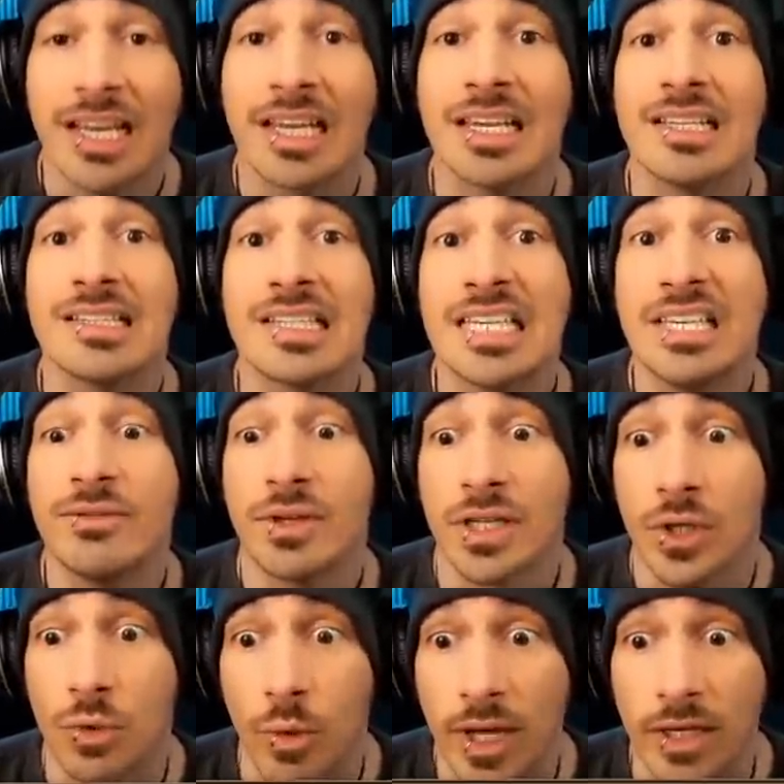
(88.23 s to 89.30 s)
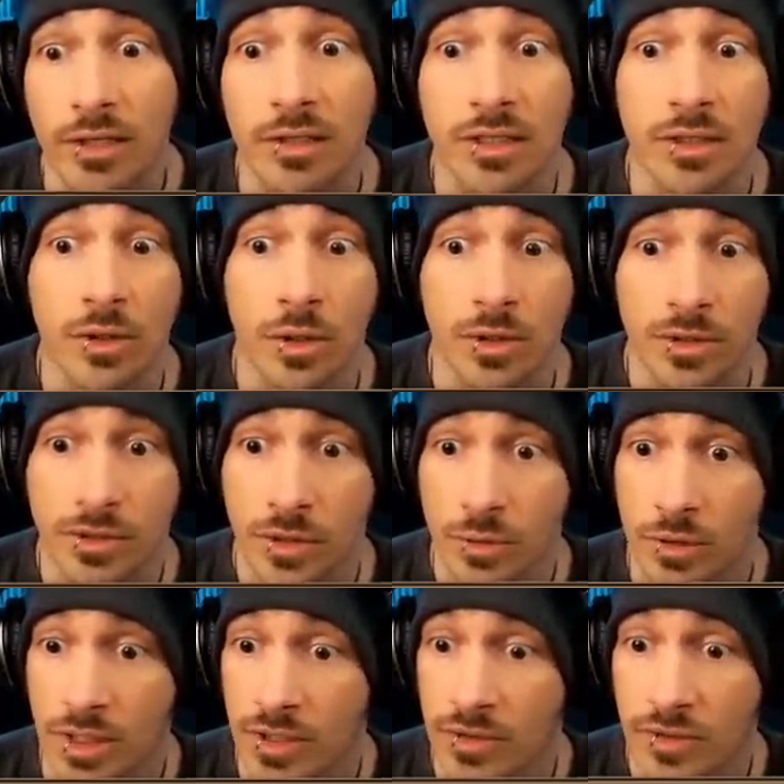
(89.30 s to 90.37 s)
is even greater. He also
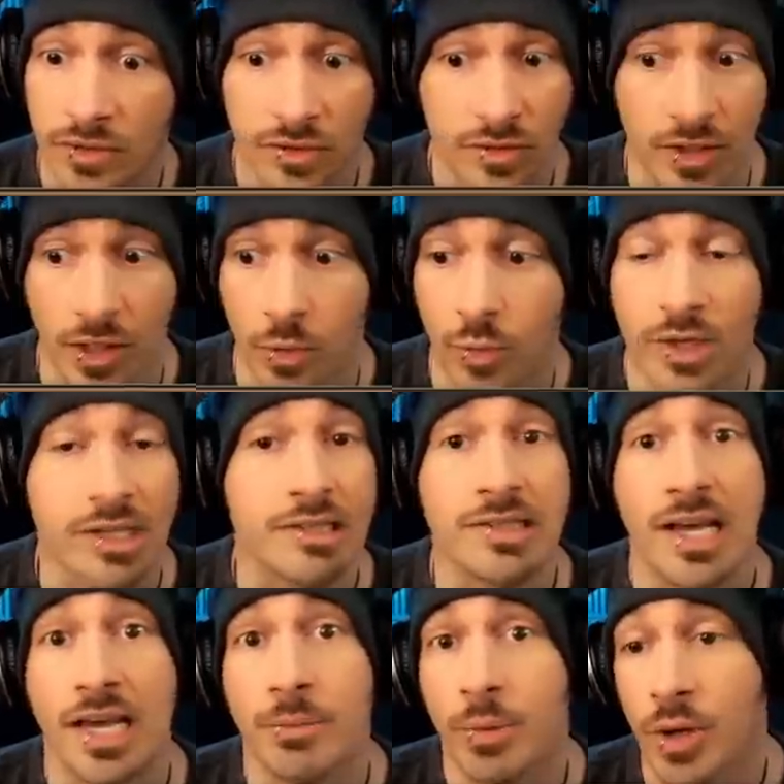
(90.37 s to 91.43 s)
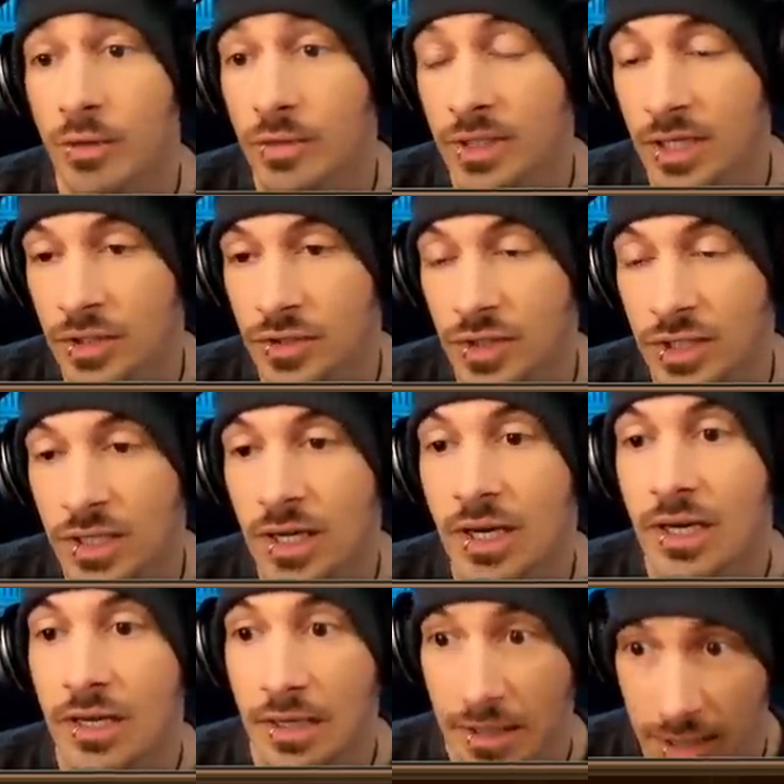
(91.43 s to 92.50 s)
does skill 1 attack bar reduction
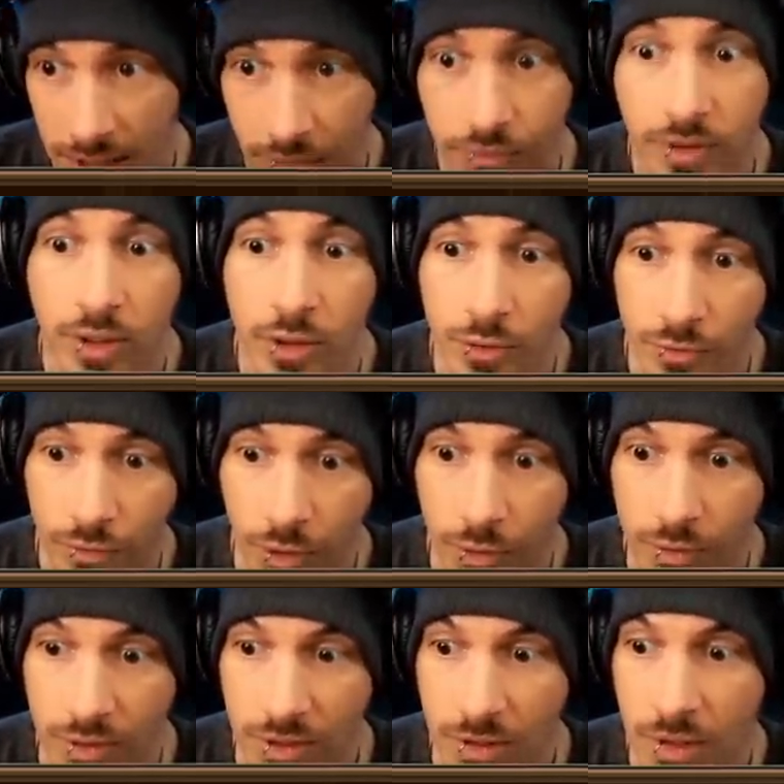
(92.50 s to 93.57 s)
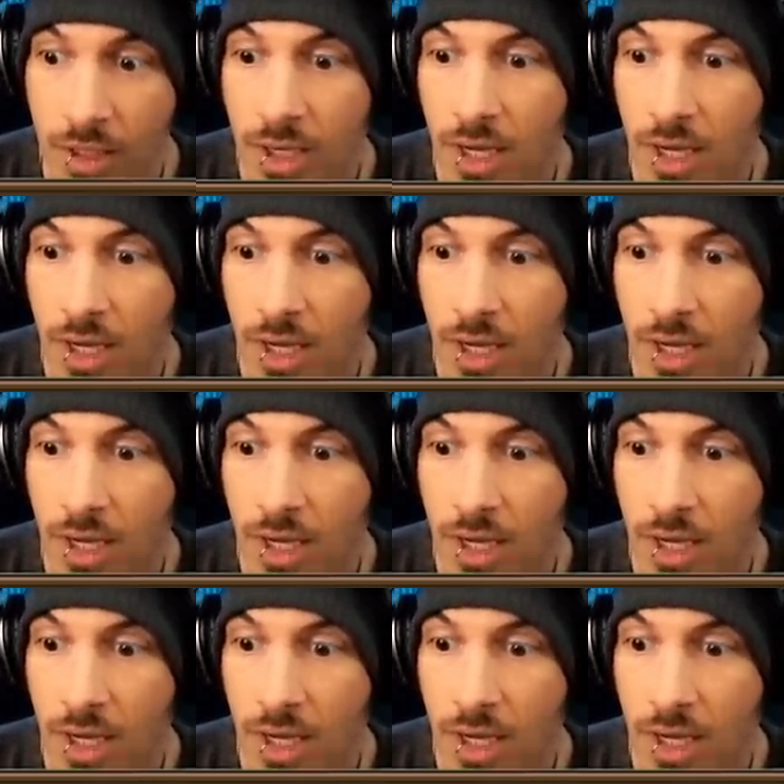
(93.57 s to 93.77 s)
if they are frozen.